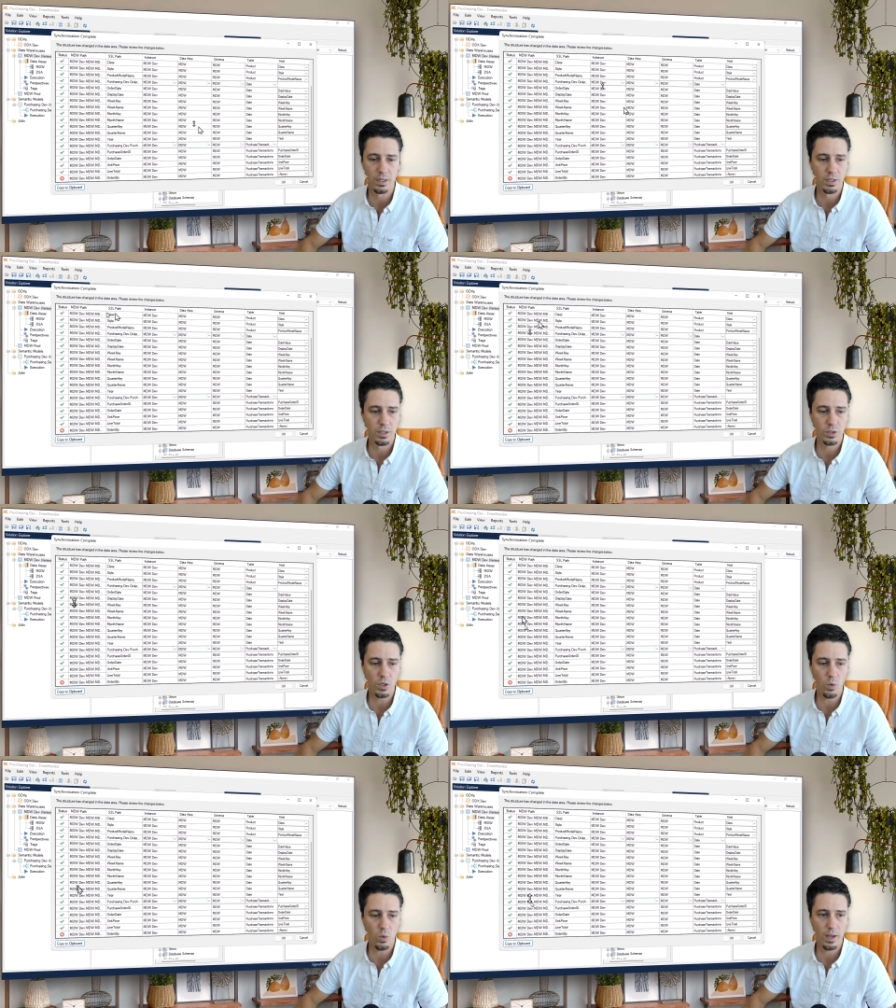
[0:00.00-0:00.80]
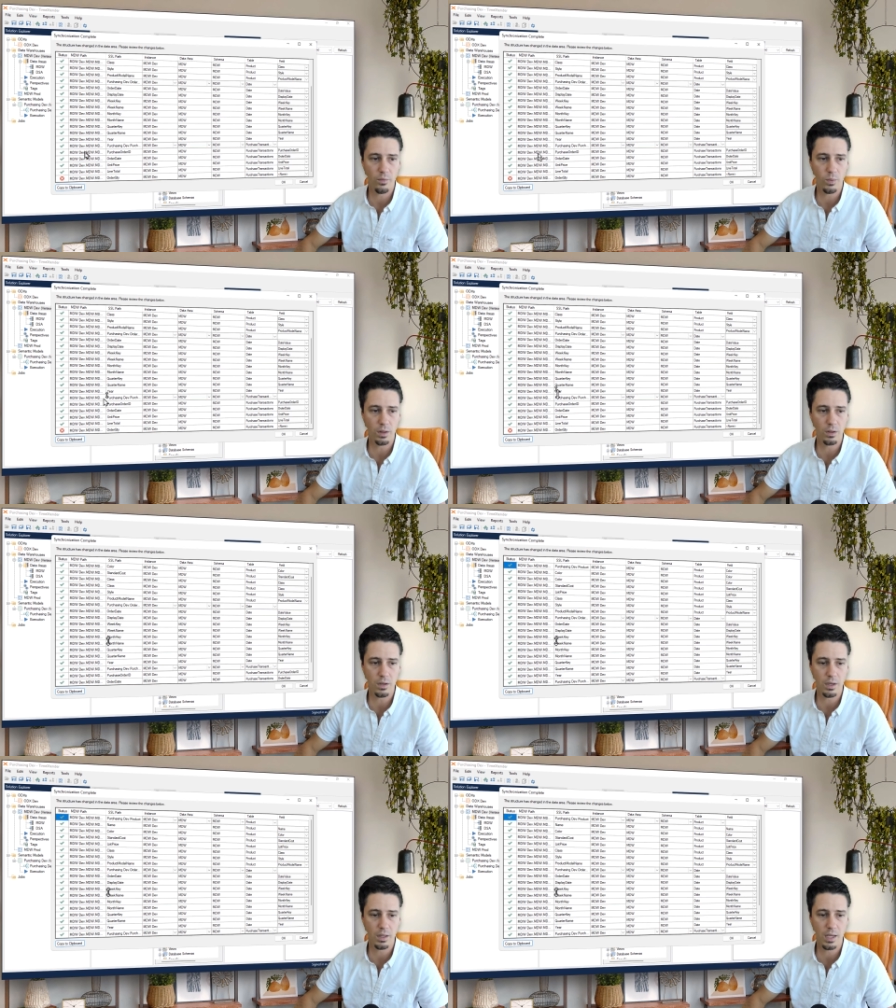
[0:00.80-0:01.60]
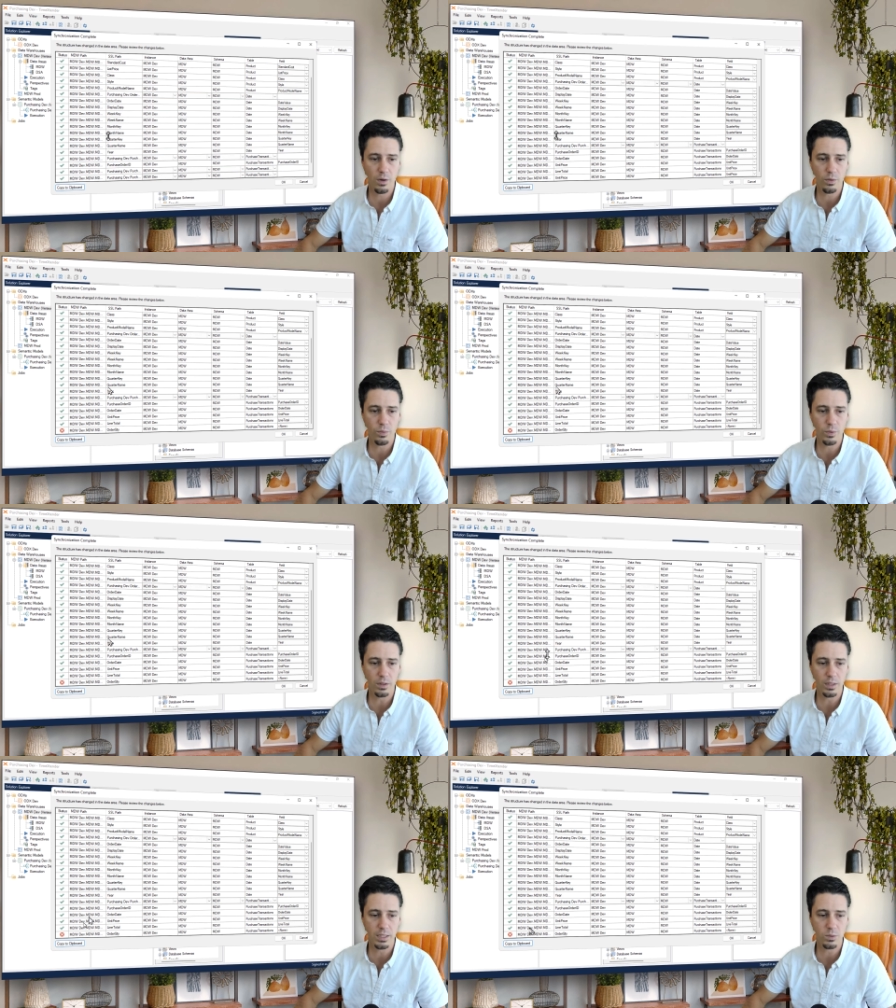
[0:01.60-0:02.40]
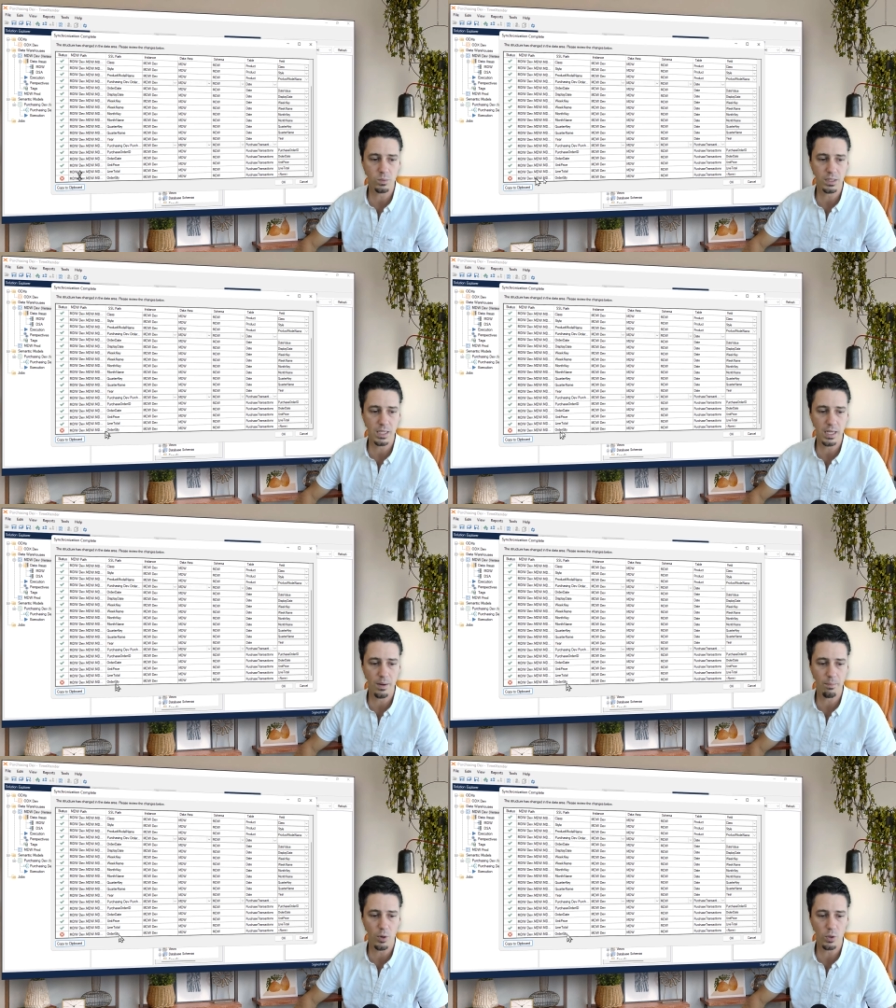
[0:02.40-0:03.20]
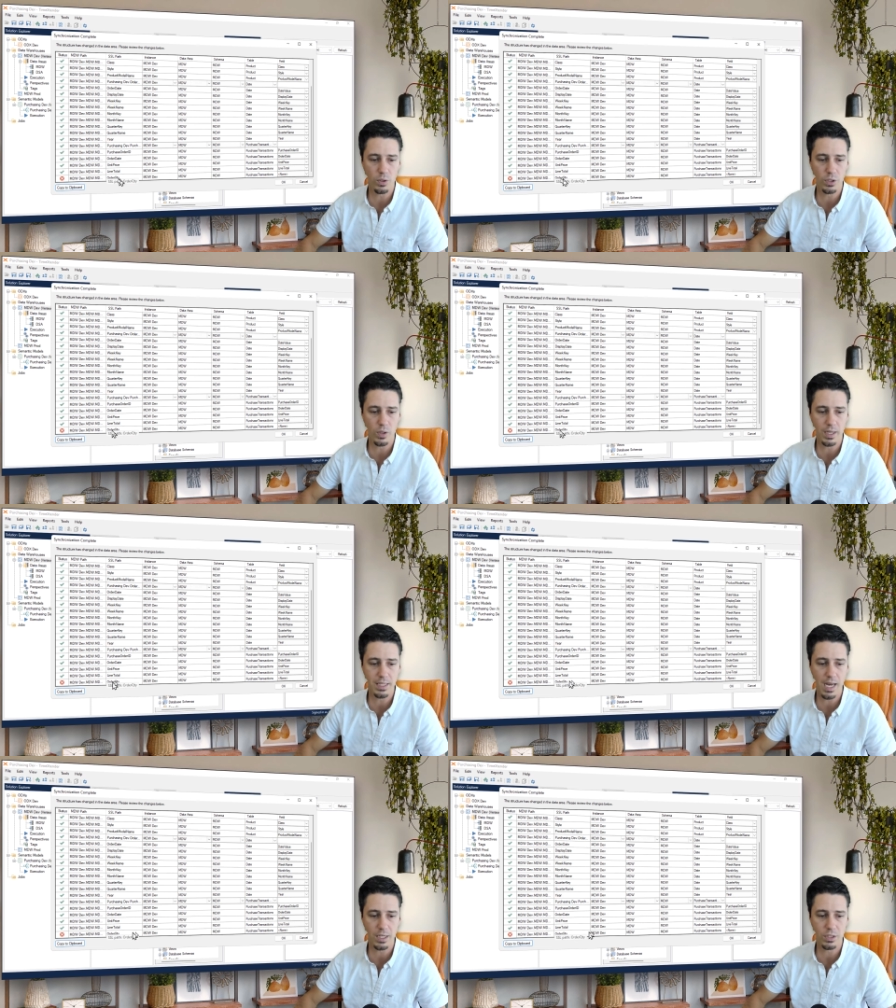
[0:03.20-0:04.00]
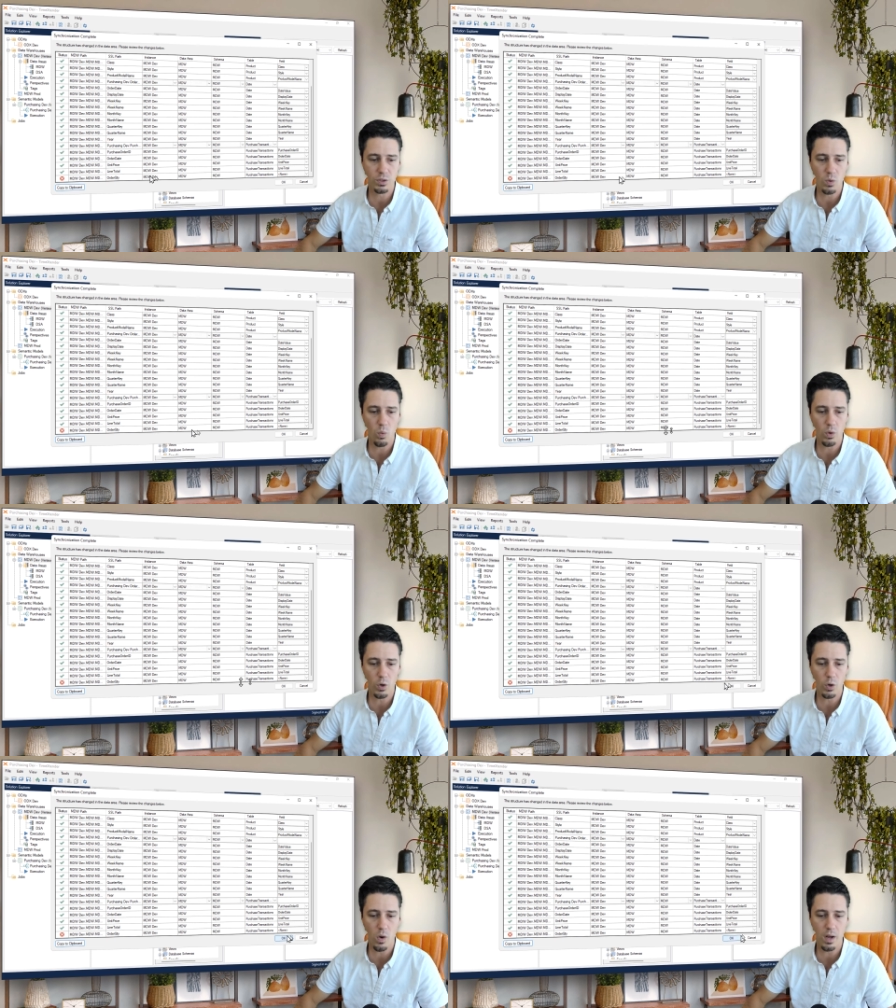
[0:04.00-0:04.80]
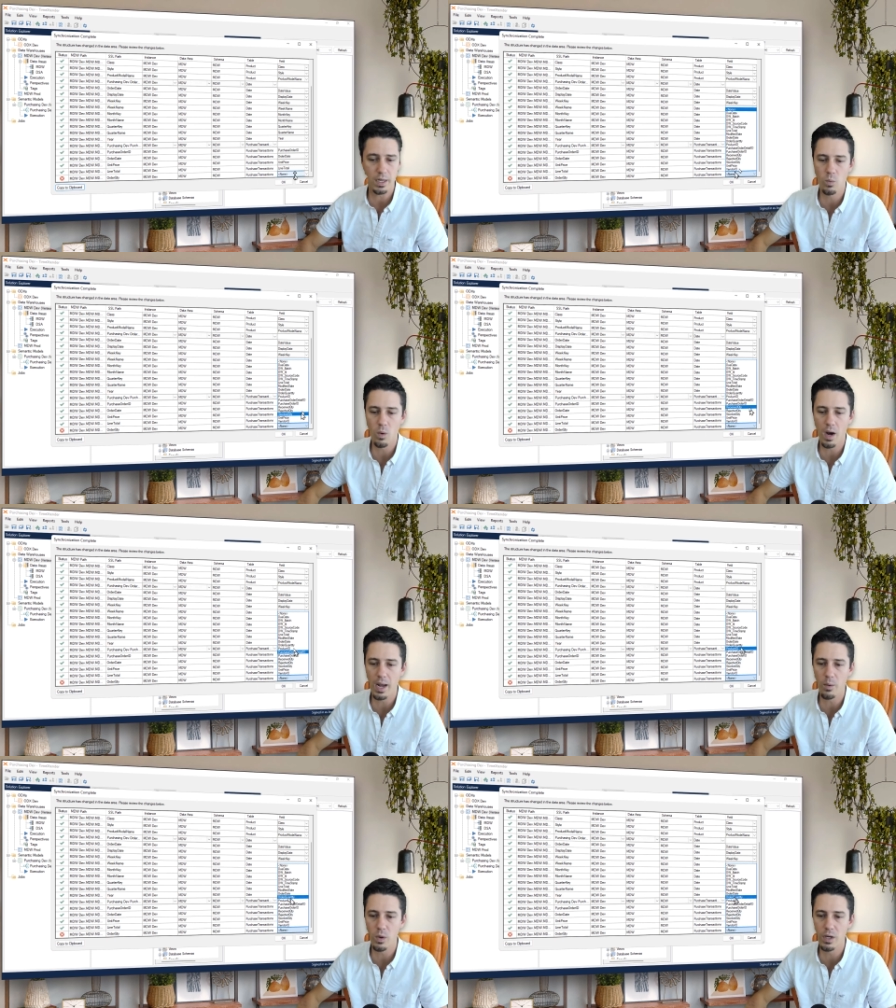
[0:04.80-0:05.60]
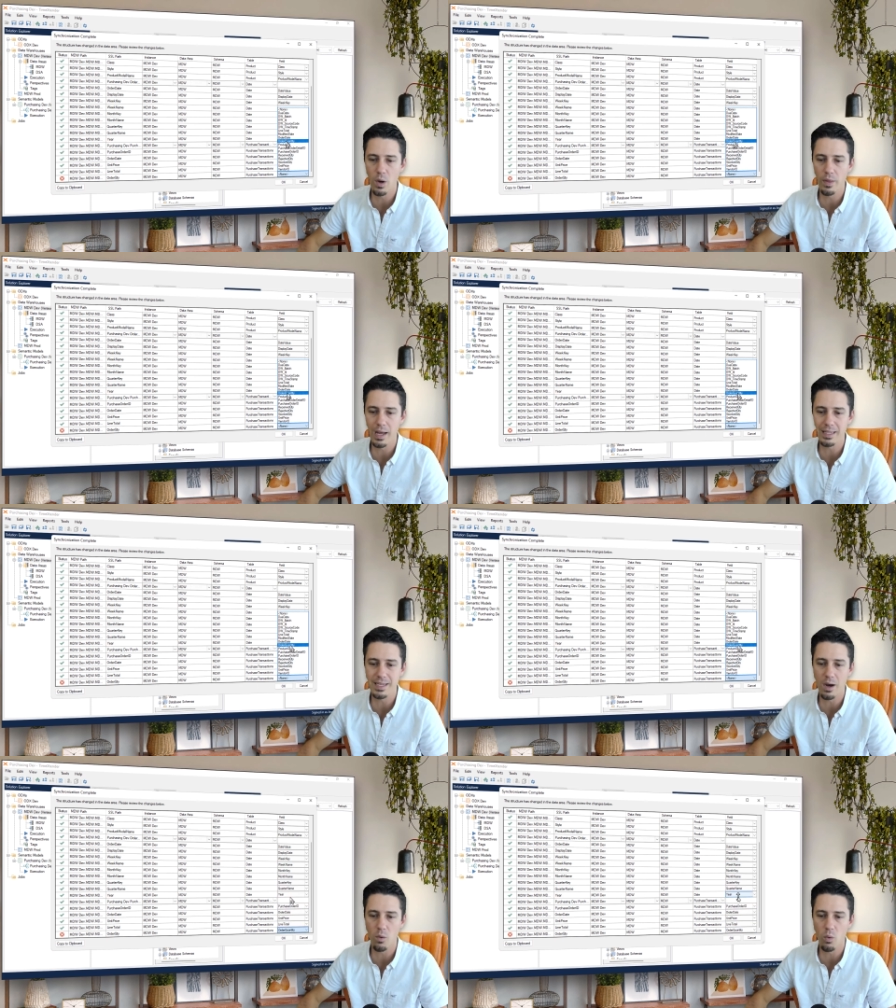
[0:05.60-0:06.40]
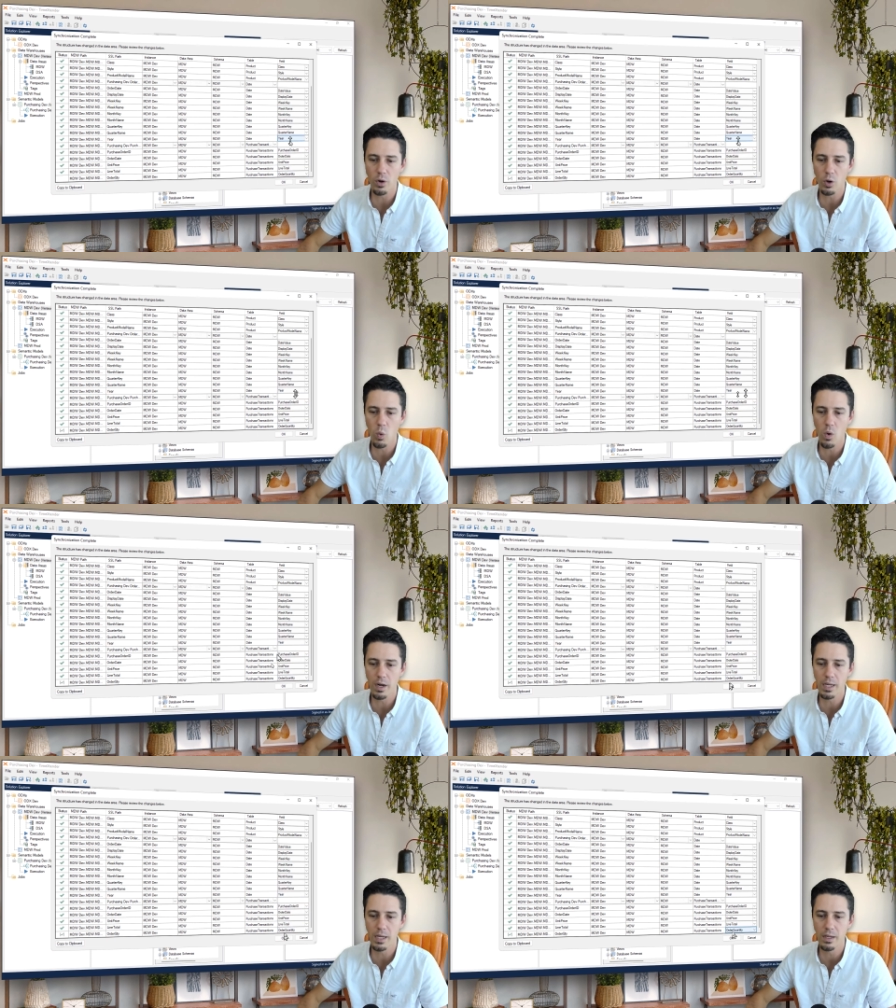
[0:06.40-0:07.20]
So if we look here through the list, we'll see purchase transactions, order quantity. We know that's now order quantity.